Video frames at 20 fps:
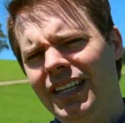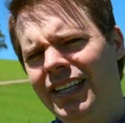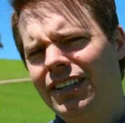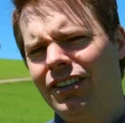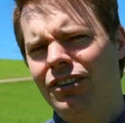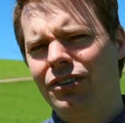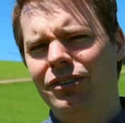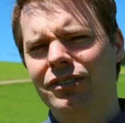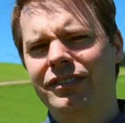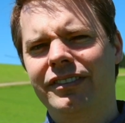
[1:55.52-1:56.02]
It
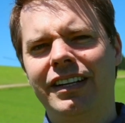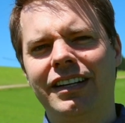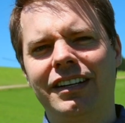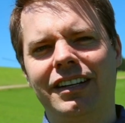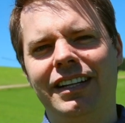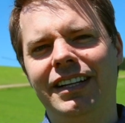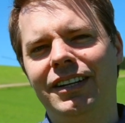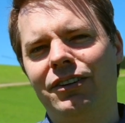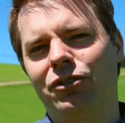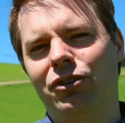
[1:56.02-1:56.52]
can all sound a
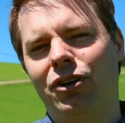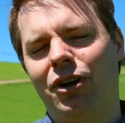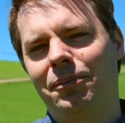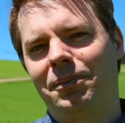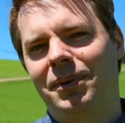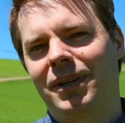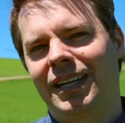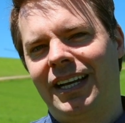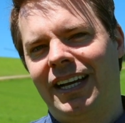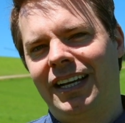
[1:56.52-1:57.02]
little
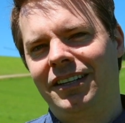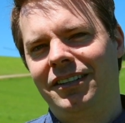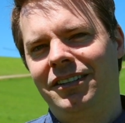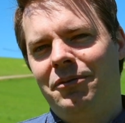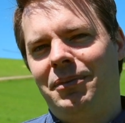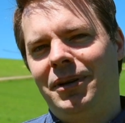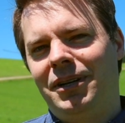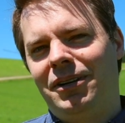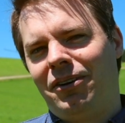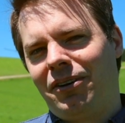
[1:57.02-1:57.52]
complicated,
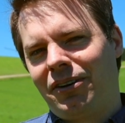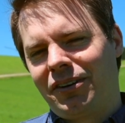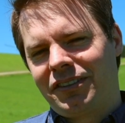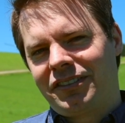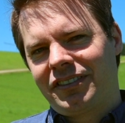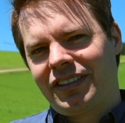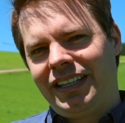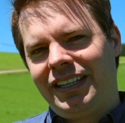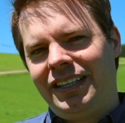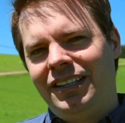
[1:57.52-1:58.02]
but
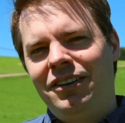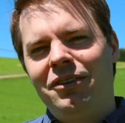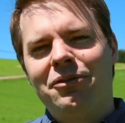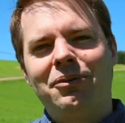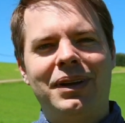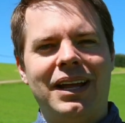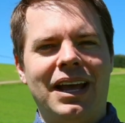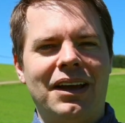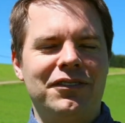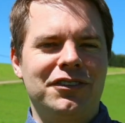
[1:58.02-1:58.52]
honestly,
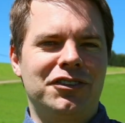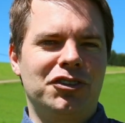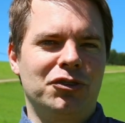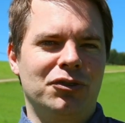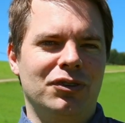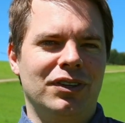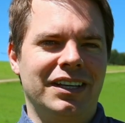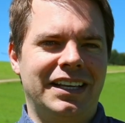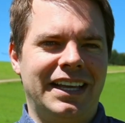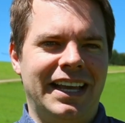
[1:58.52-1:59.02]
we have a
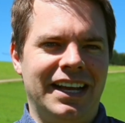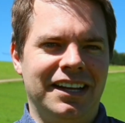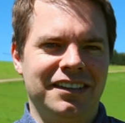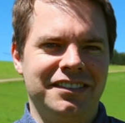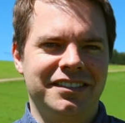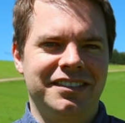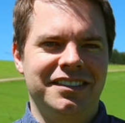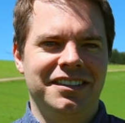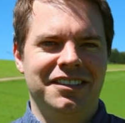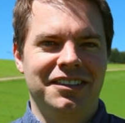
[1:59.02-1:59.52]
tool that
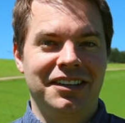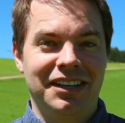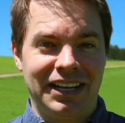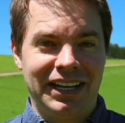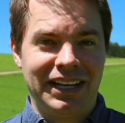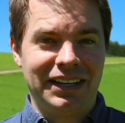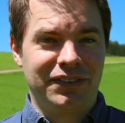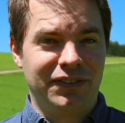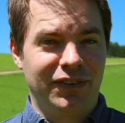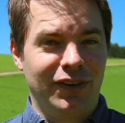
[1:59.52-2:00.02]
counts the
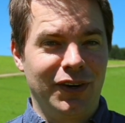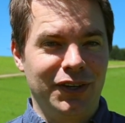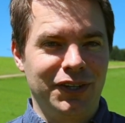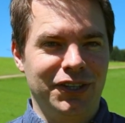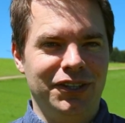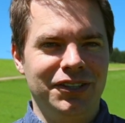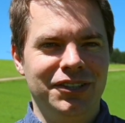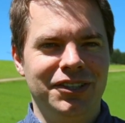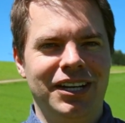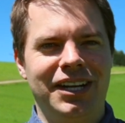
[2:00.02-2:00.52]
leaves for
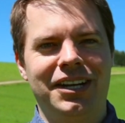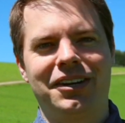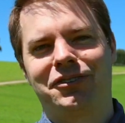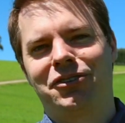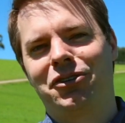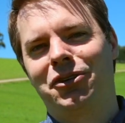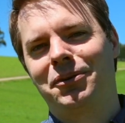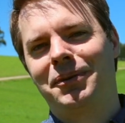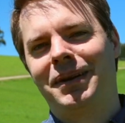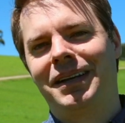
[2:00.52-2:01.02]
you, and I'll
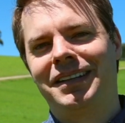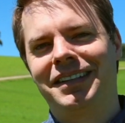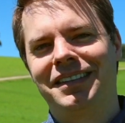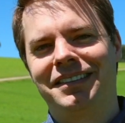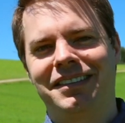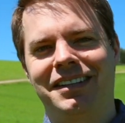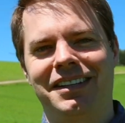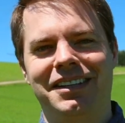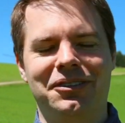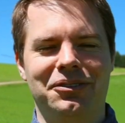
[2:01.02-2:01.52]
talk about
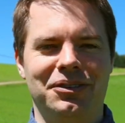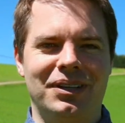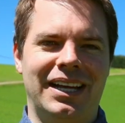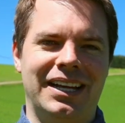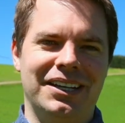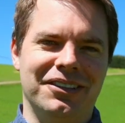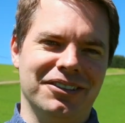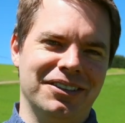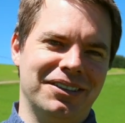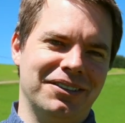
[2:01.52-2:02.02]
this a little
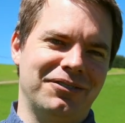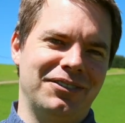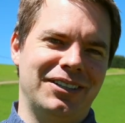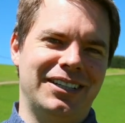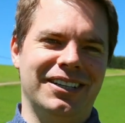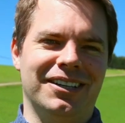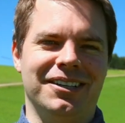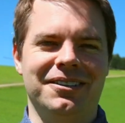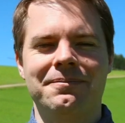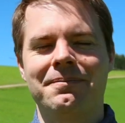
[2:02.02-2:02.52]
later in the video.